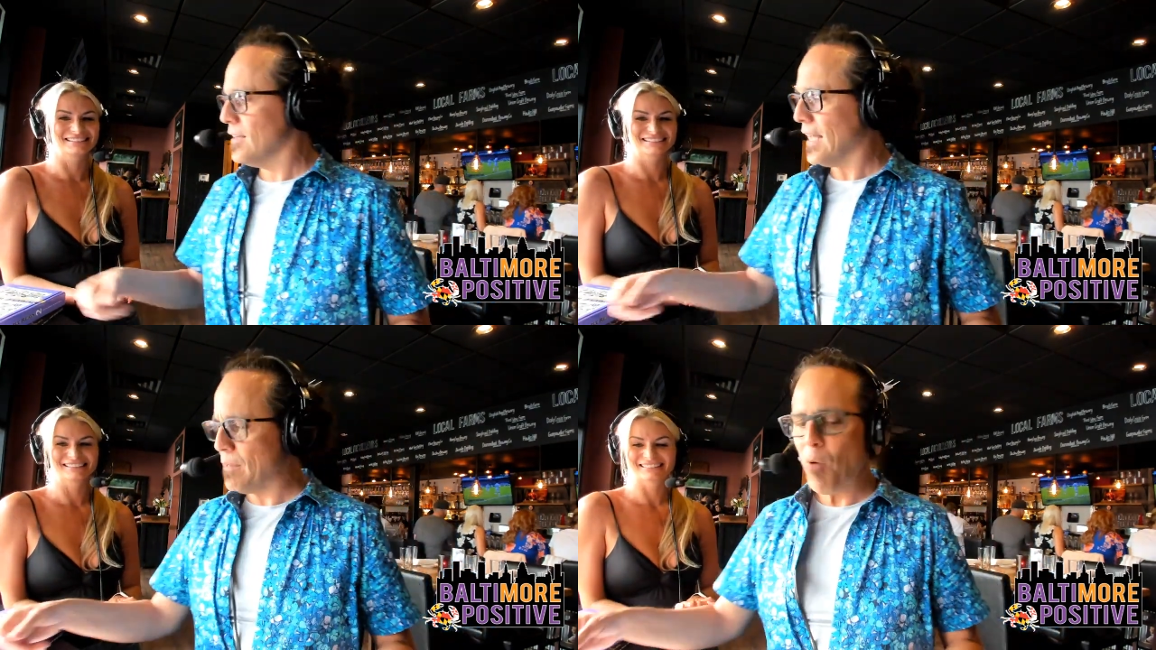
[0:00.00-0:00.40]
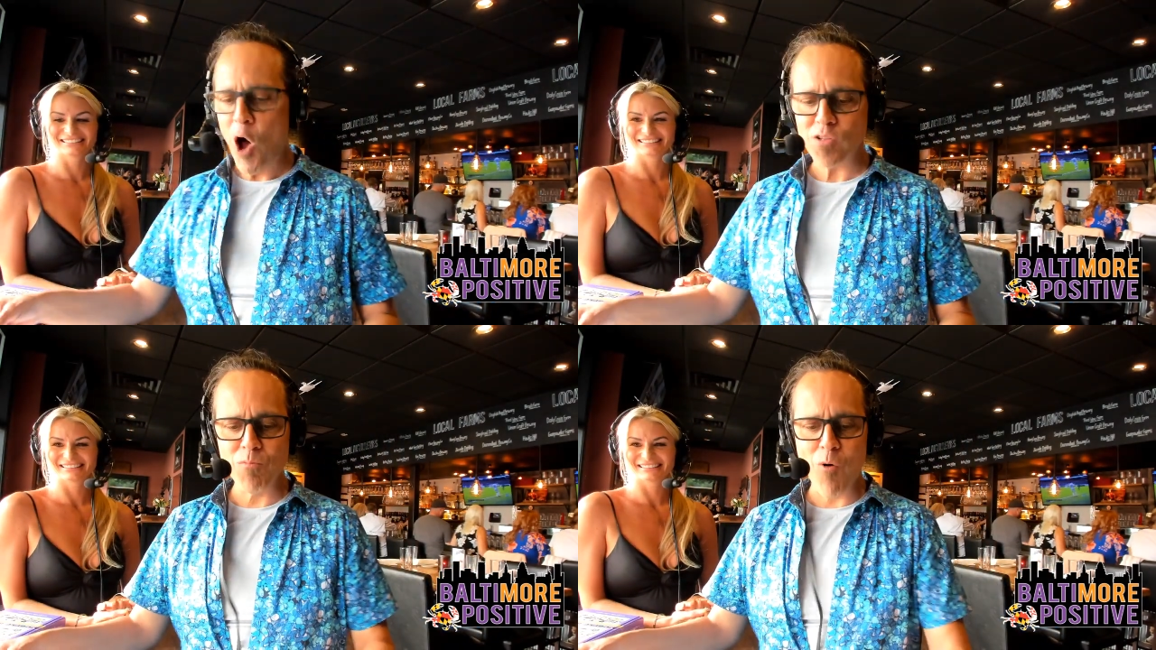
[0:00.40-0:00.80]
Speaker 1: in
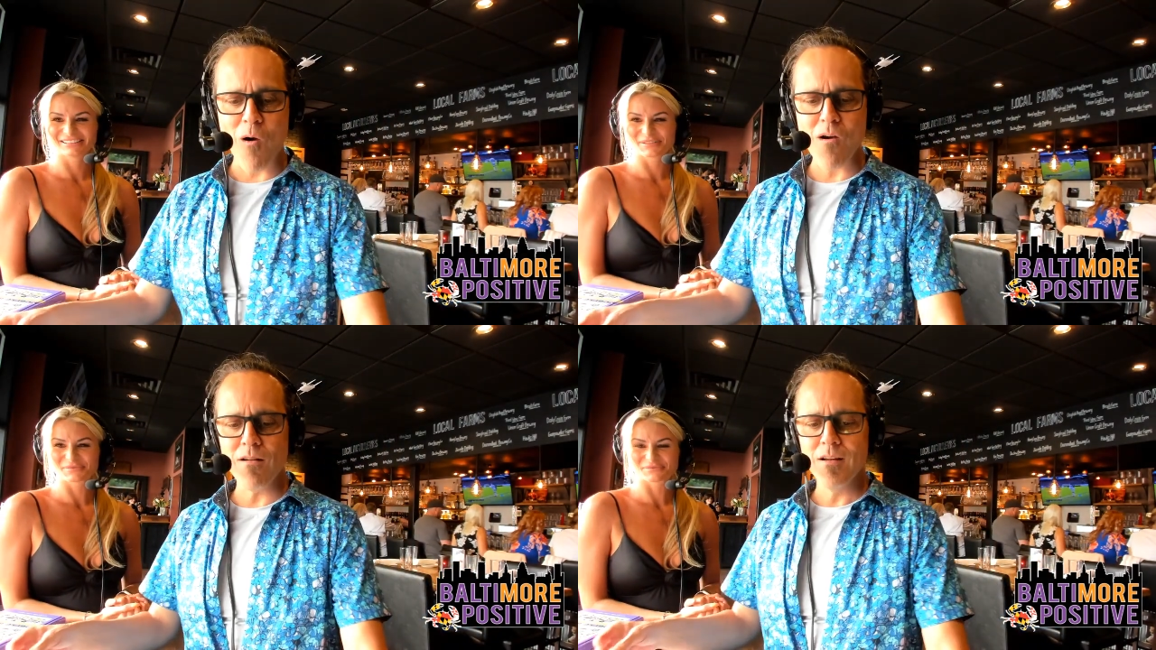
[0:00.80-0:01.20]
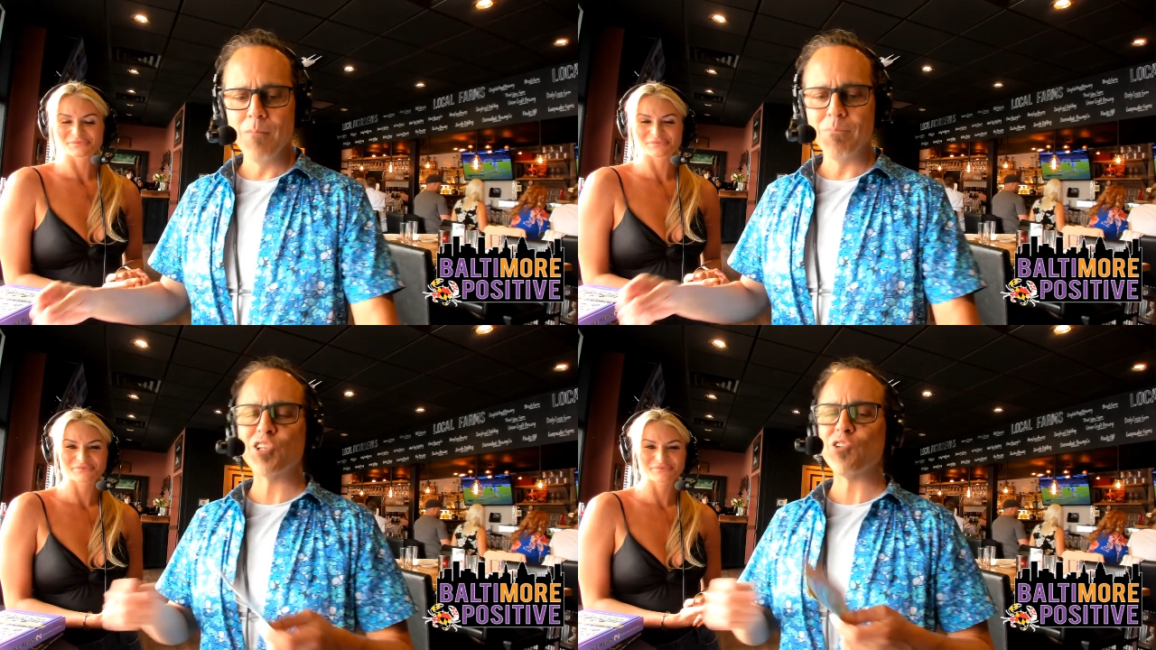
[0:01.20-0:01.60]
Baltimore,
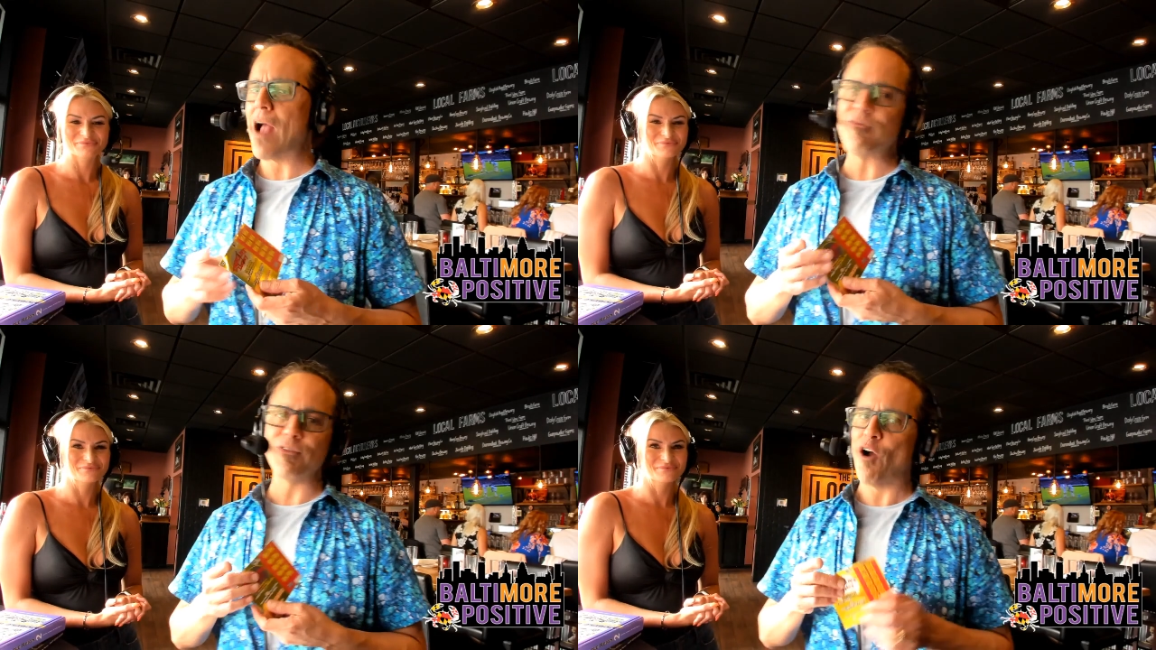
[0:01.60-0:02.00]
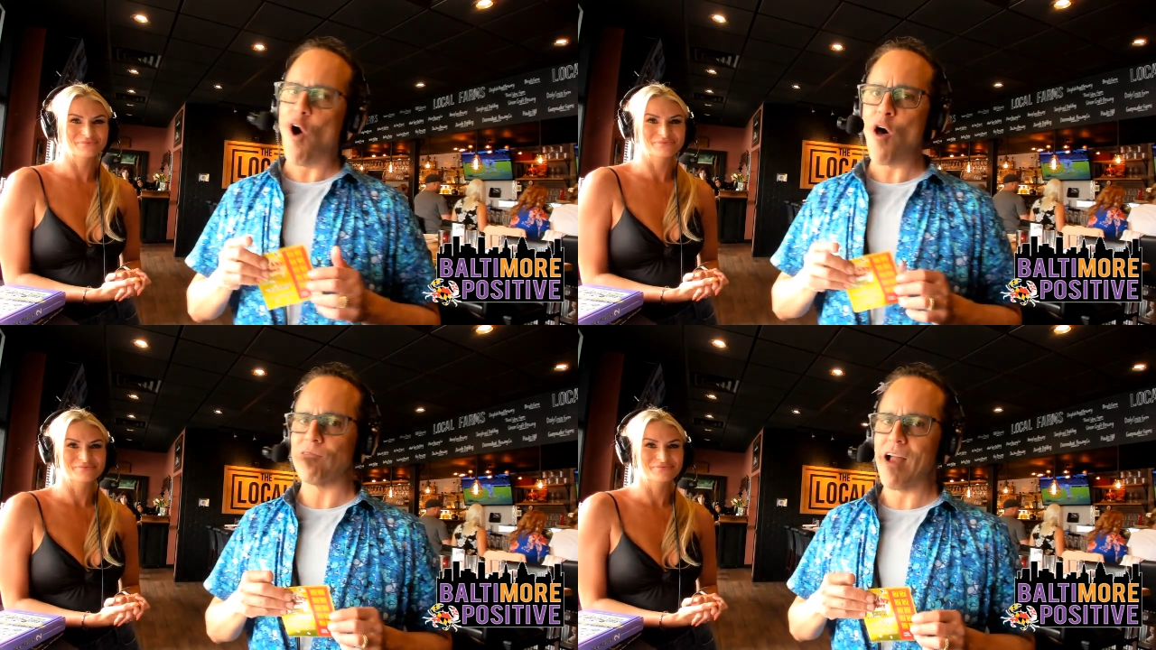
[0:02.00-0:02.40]
but traveling
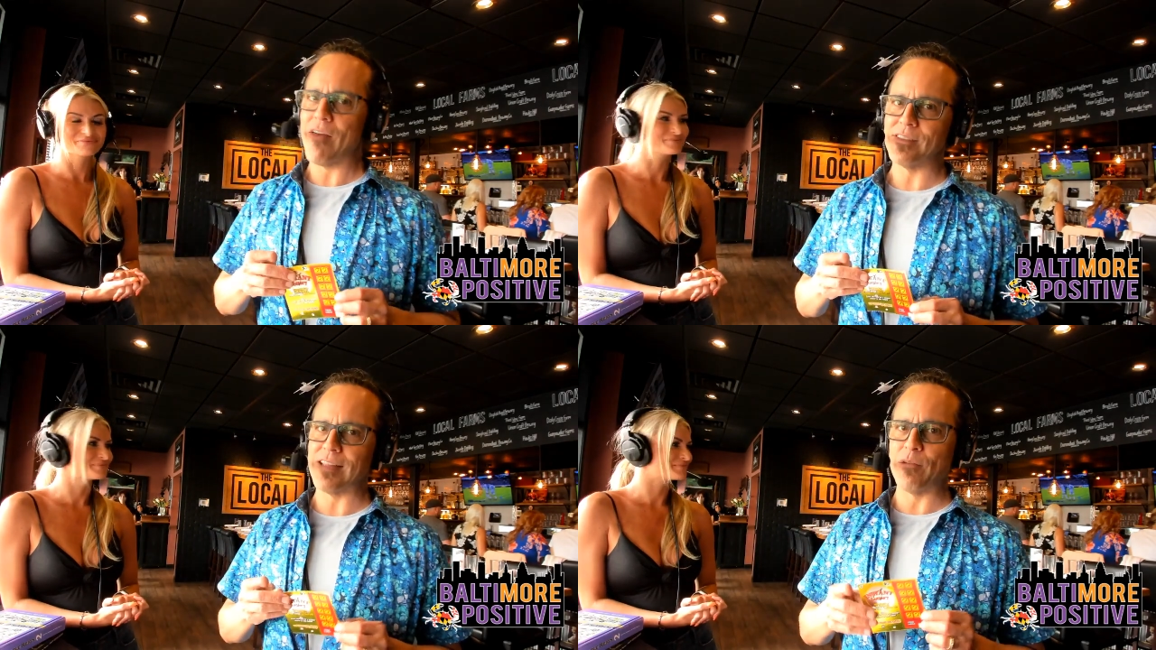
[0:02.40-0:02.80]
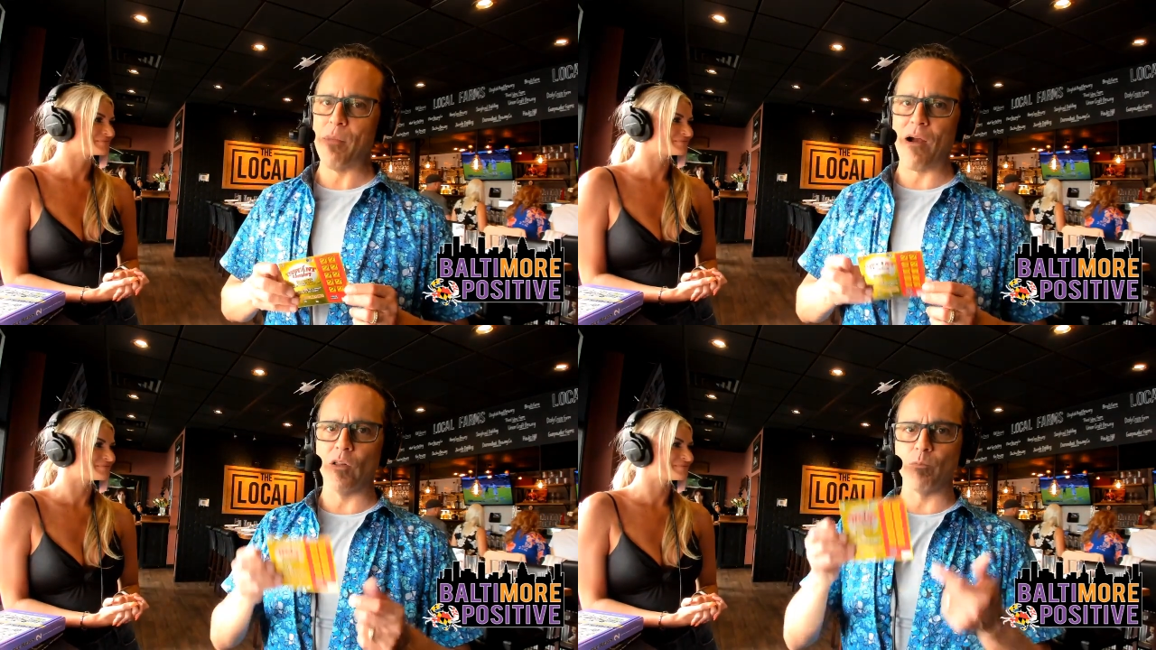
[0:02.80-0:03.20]
all around the state of
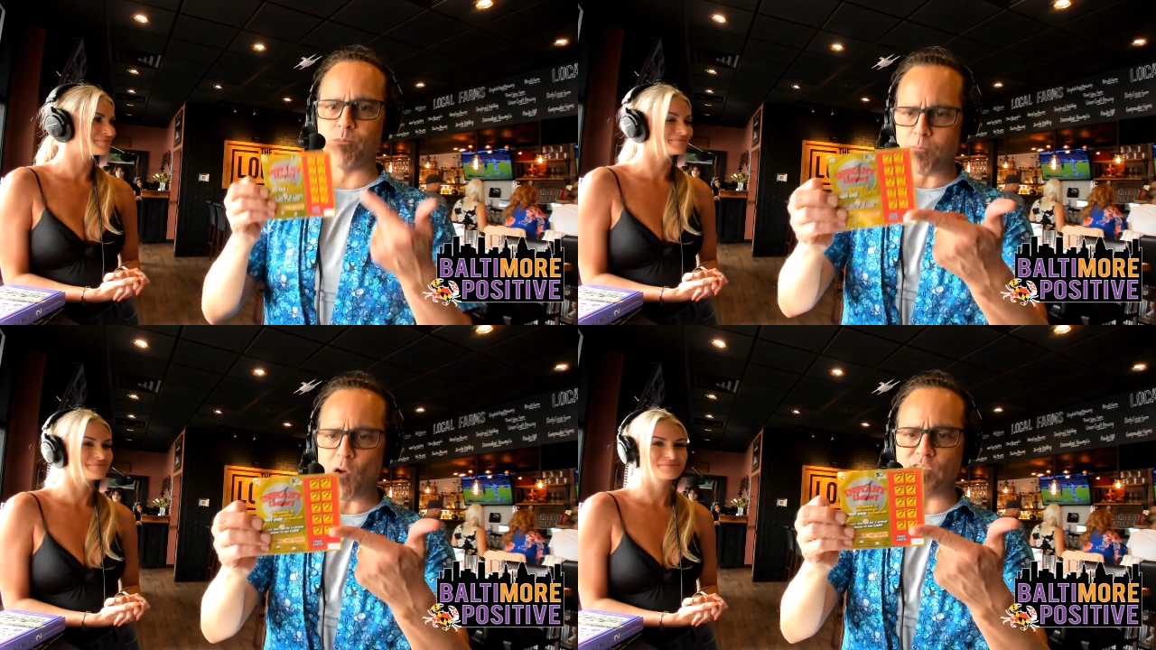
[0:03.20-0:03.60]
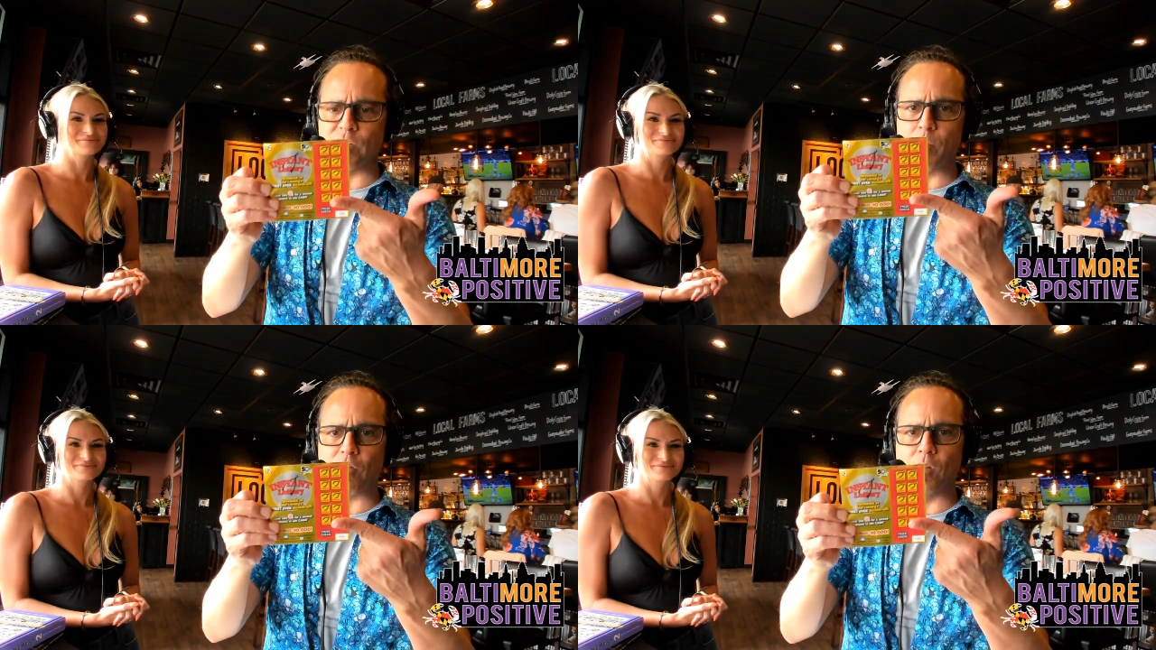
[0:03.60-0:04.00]
Maryland, courtesy of
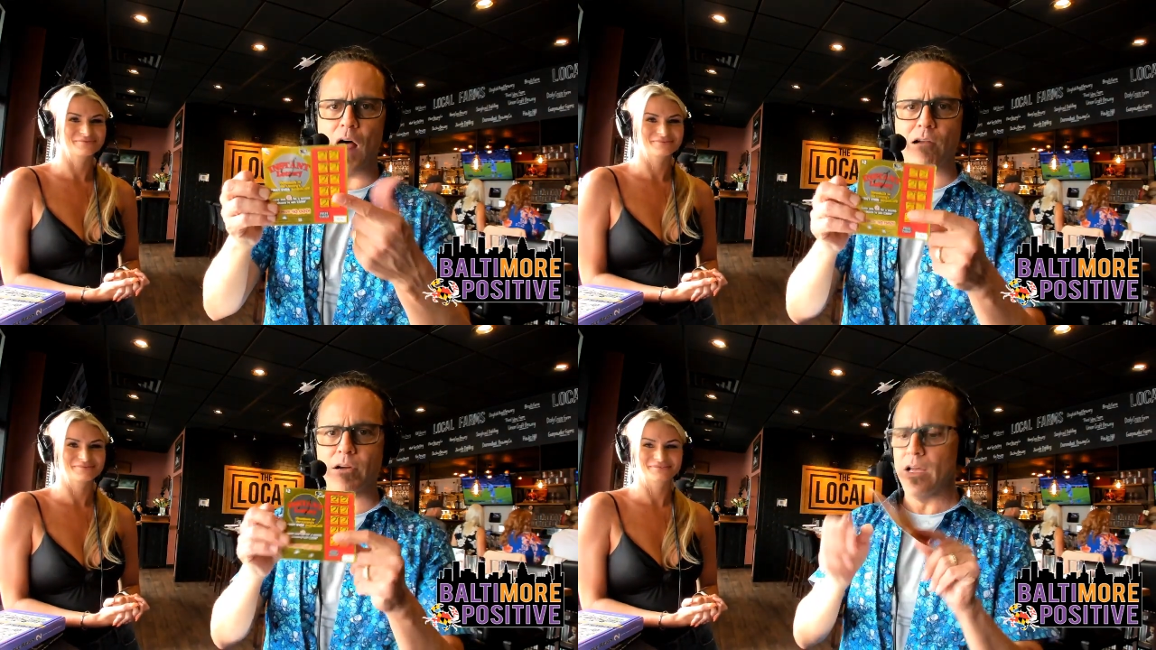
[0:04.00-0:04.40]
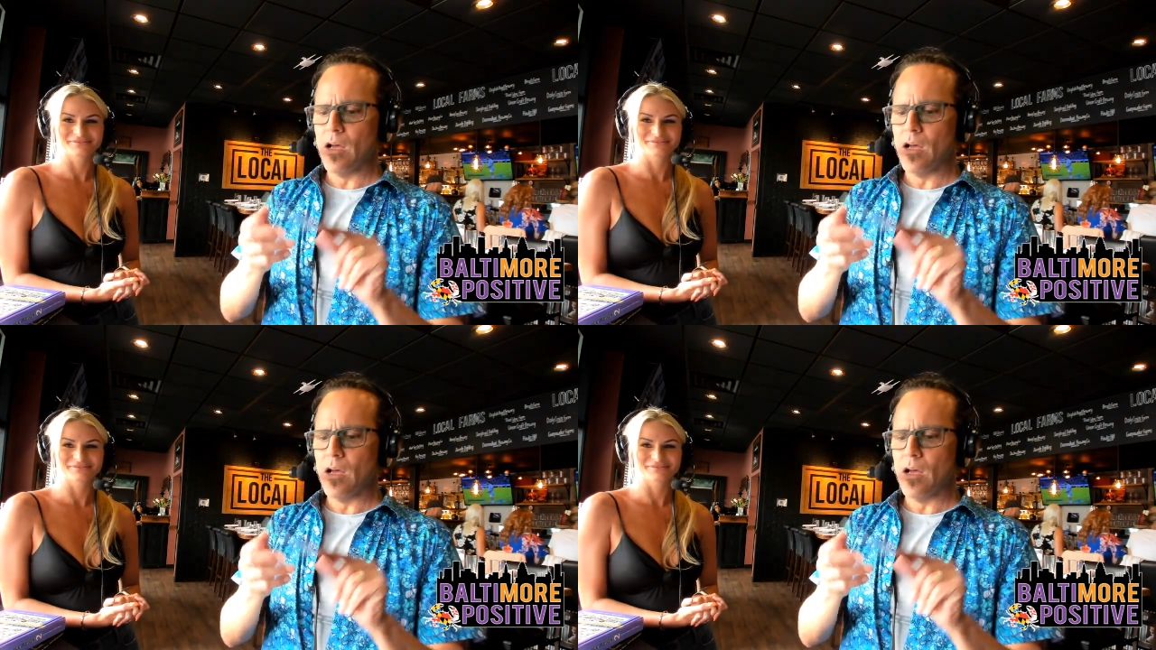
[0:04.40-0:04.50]
the Maryland Lottery.